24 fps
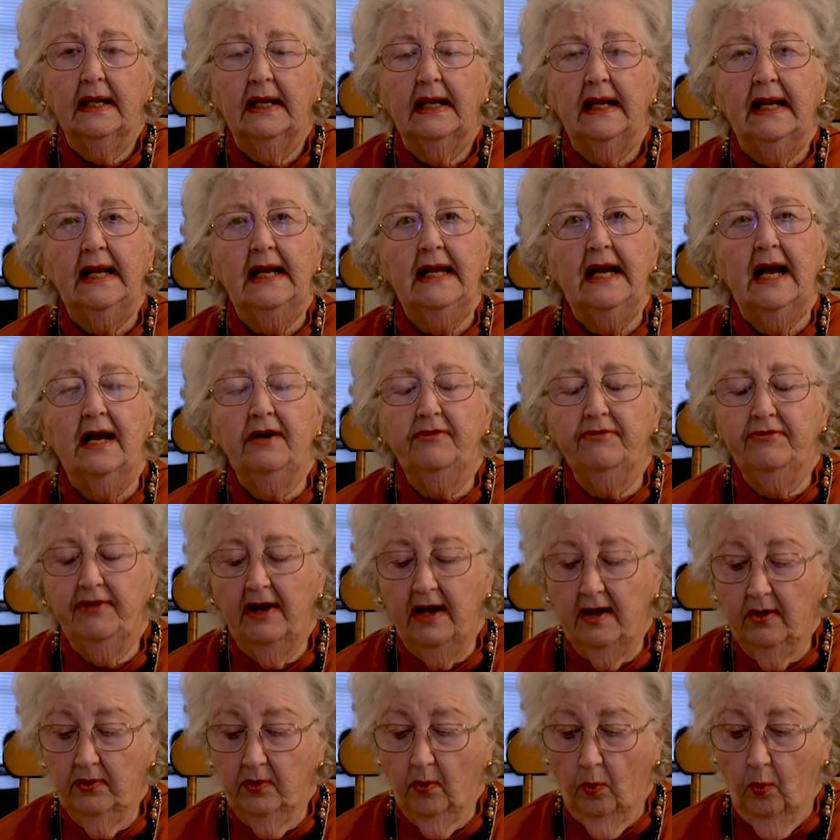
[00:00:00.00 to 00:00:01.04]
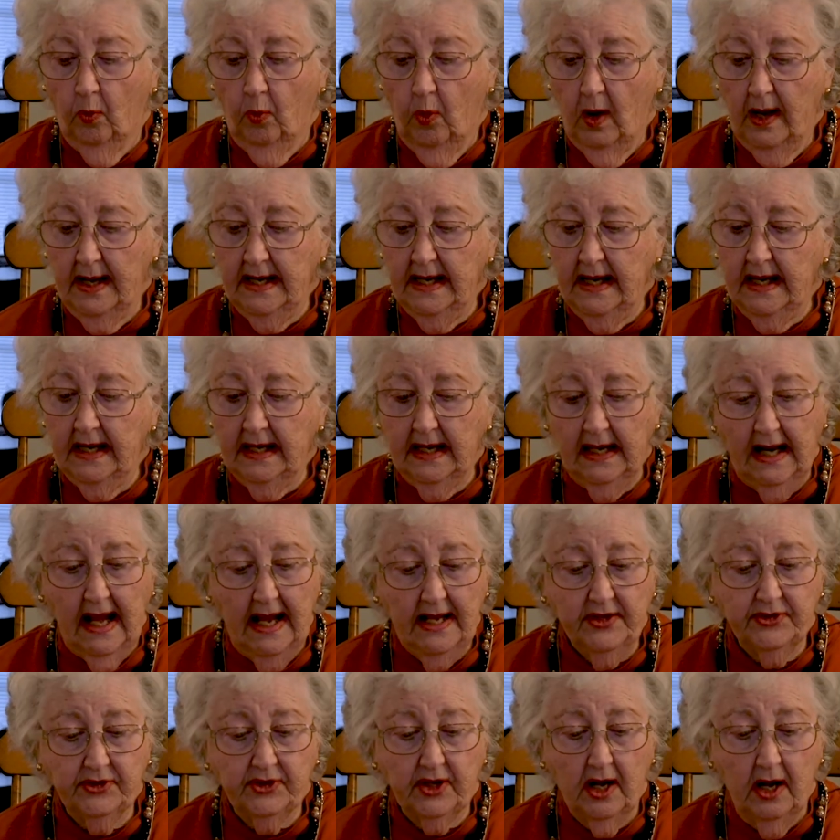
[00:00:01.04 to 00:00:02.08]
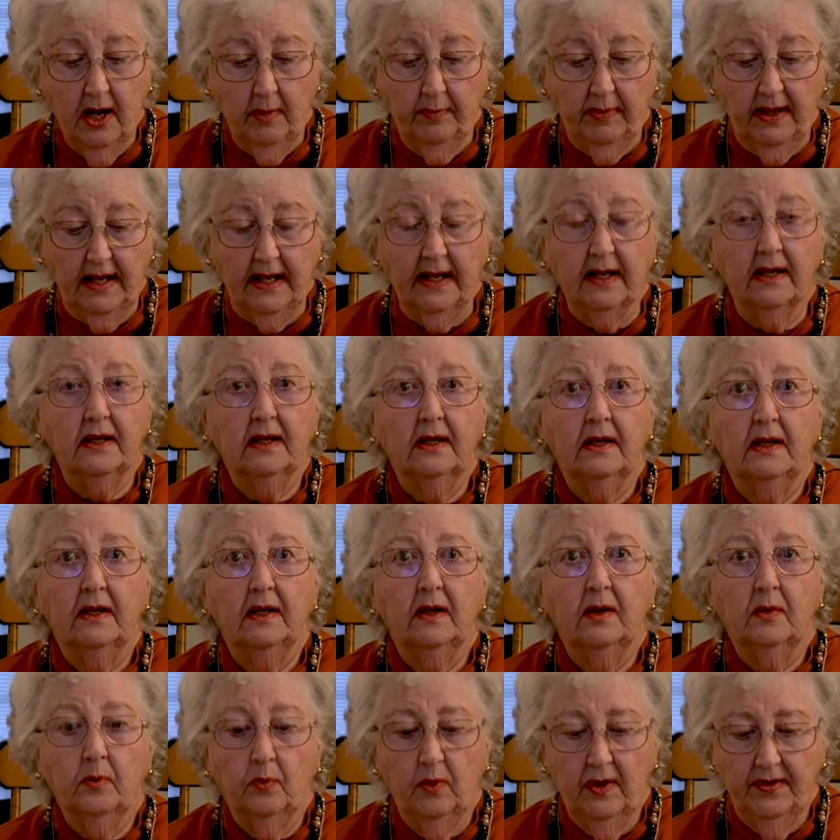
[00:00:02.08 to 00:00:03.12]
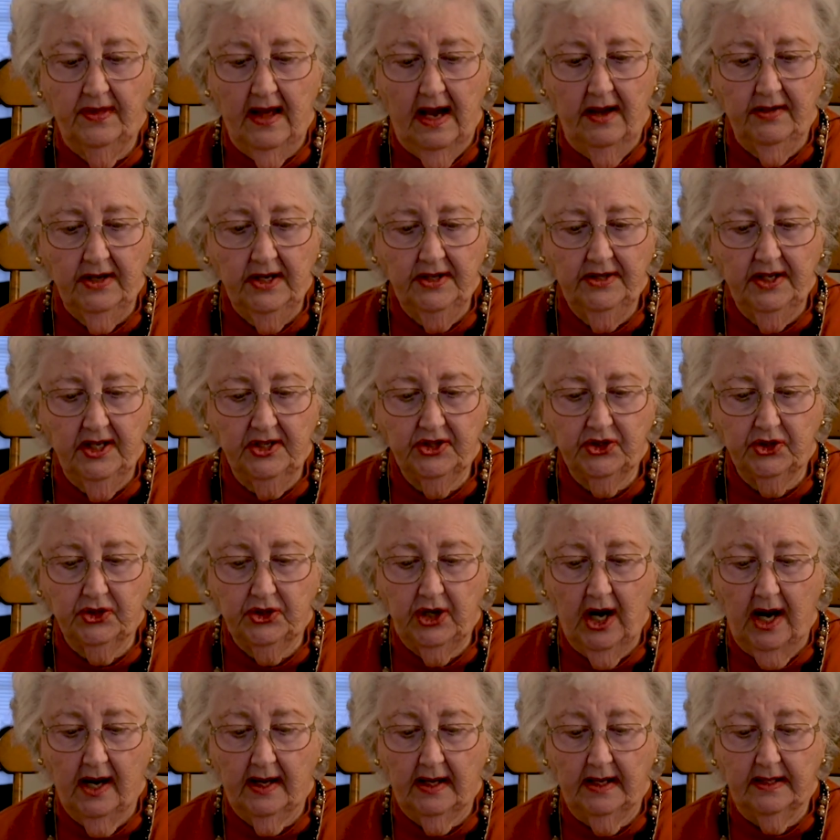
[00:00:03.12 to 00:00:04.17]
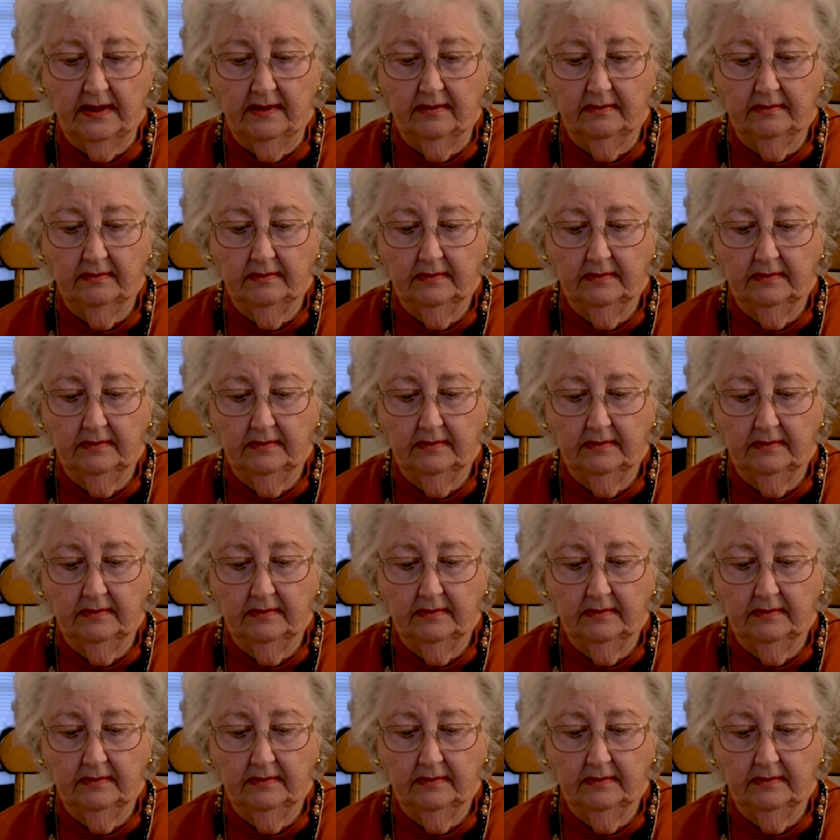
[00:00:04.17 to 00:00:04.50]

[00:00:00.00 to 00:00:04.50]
He had found 1 last copy without a dust jacket.